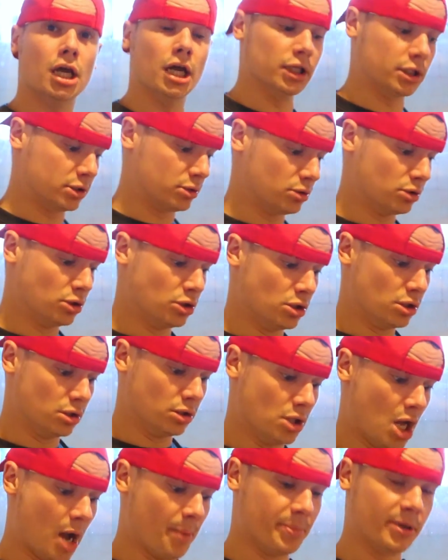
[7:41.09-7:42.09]
Yeah,
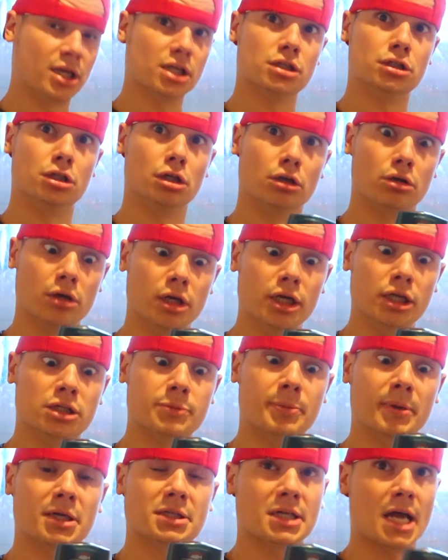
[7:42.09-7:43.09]
not because of degree, it's
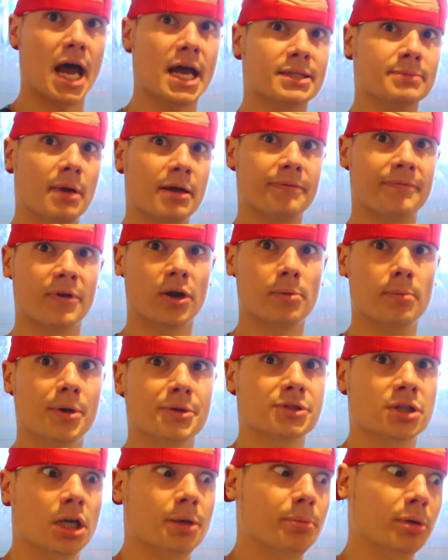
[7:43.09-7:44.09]
because it has my
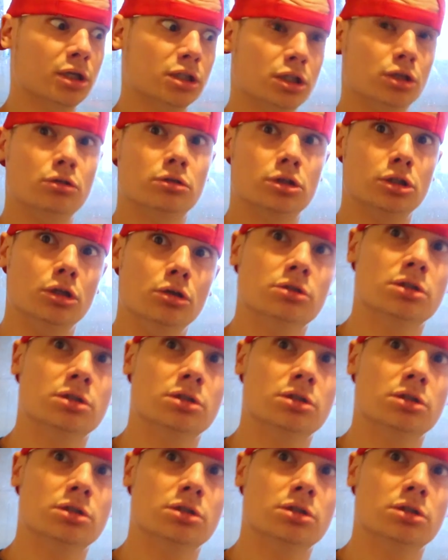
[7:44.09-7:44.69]
pheromones on it because I used to use